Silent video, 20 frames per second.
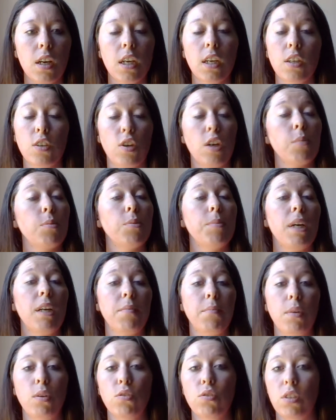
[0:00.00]
Incredible amount
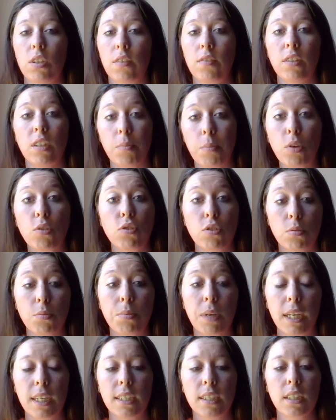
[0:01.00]
of an emotional
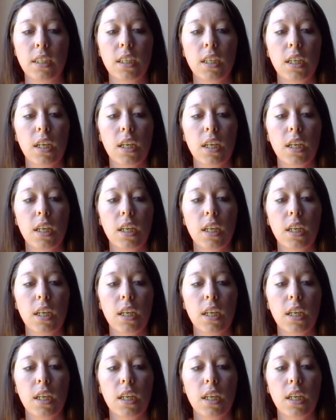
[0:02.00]
pain.